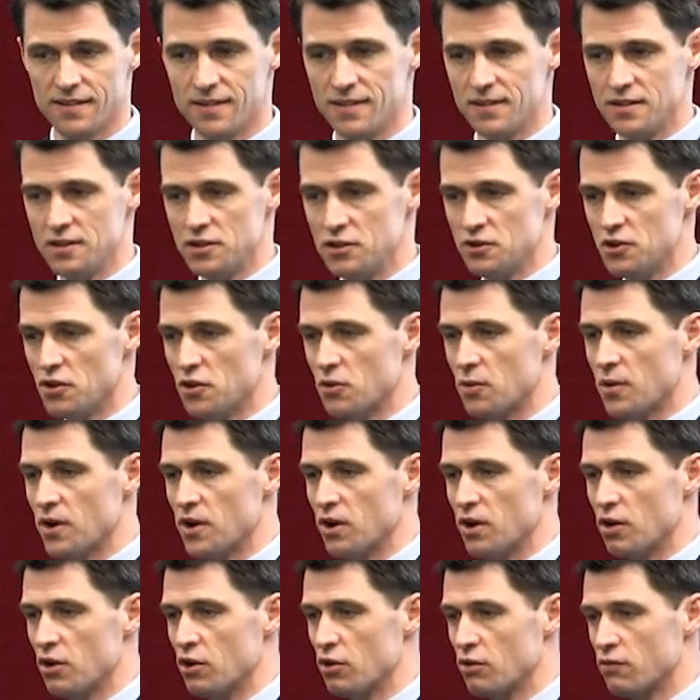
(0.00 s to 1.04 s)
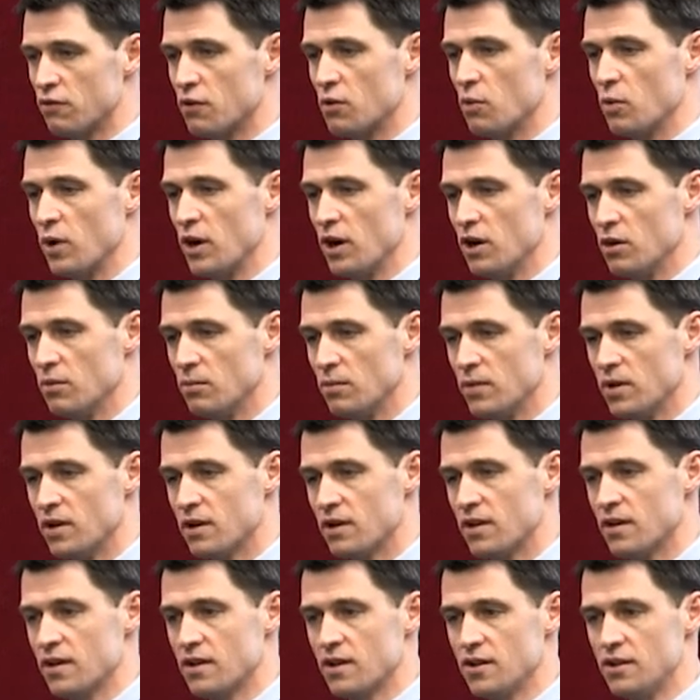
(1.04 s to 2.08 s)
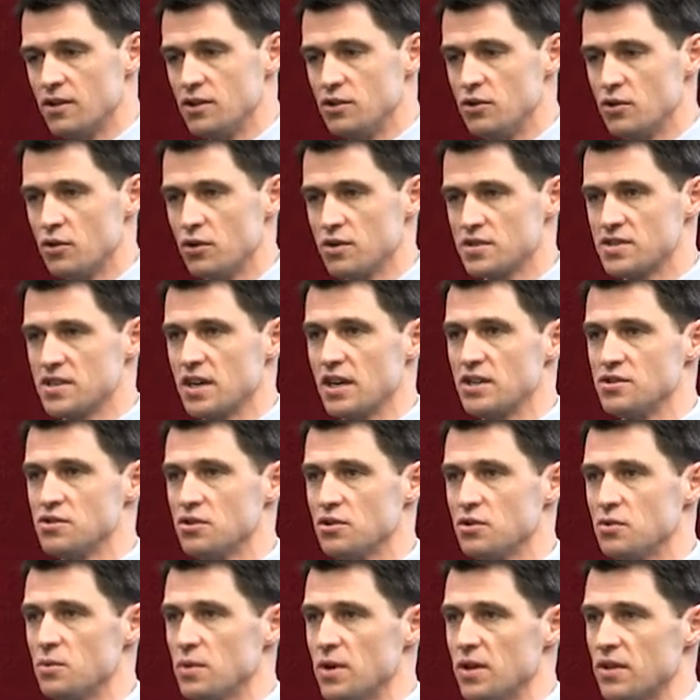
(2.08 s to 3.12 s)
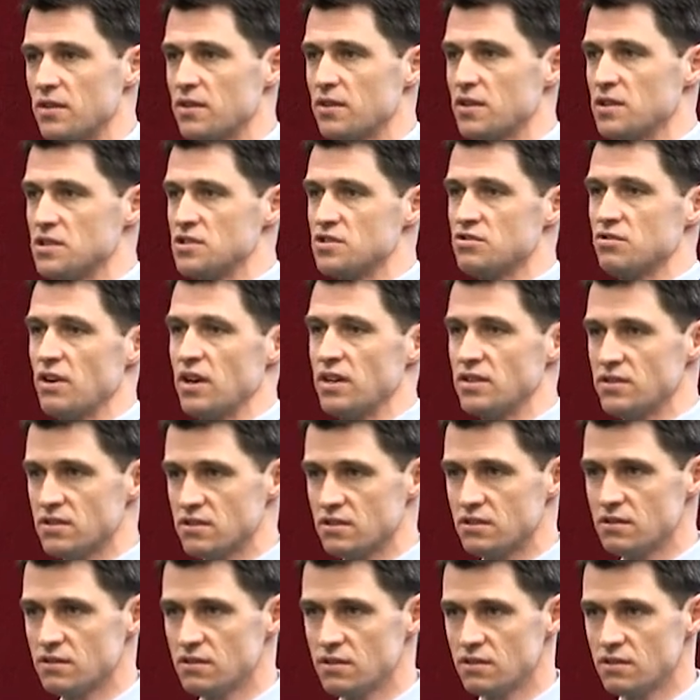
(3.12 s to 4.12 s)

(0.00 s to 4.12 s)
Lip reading: you don't want to overwhelm your schedule with constraints.